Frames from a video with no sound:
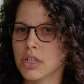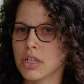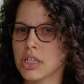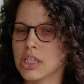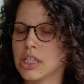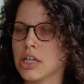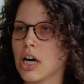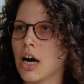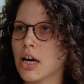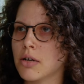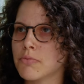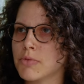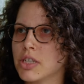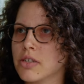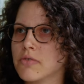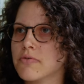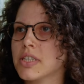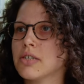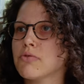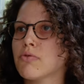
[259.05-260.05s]
the harms
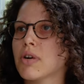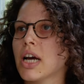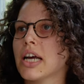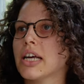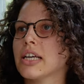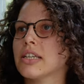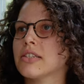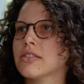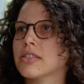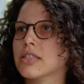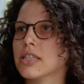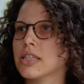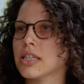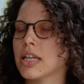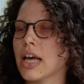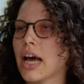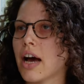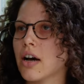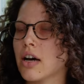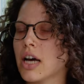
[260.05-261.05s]
of e-waste
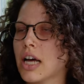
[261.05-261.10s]
and how